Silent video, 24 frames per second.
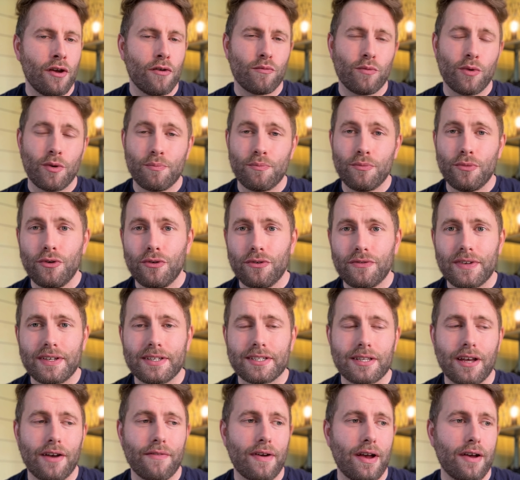removing
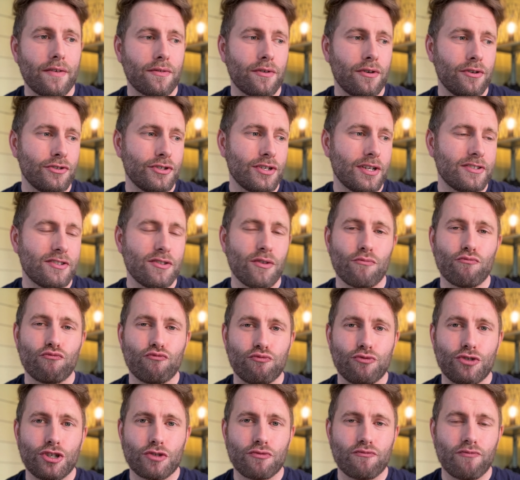stuff out of contracts, not
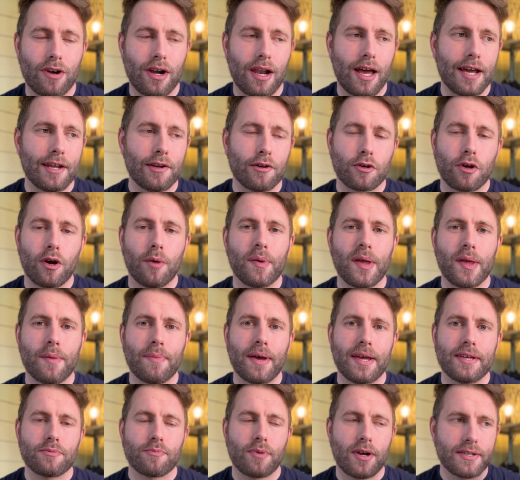just relying on copy and
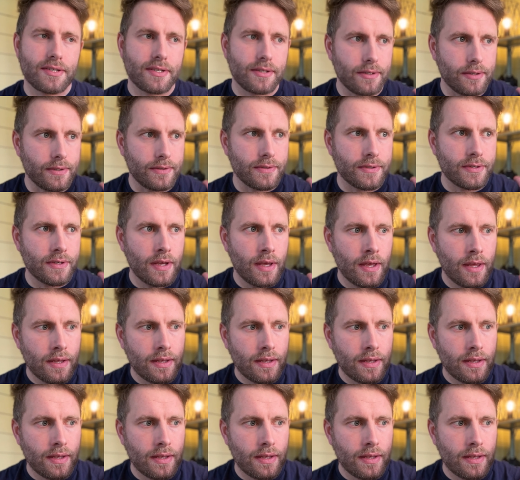paste precedents,